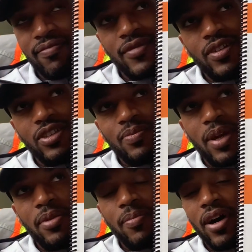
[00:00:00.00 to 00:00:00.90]
this is
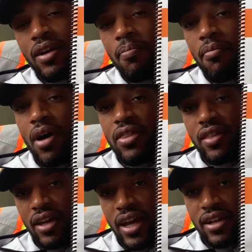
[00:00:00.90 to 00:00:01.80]
maybe about a month
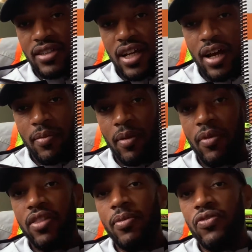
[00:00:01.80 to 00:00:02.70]
ahead of time, a
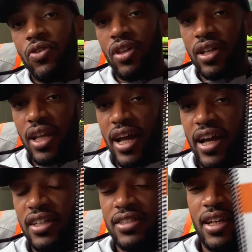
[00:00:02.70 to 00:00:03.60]
month before the
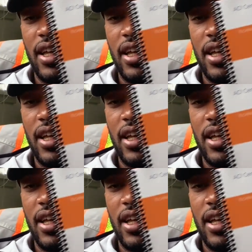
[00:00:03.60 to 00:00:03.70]
class,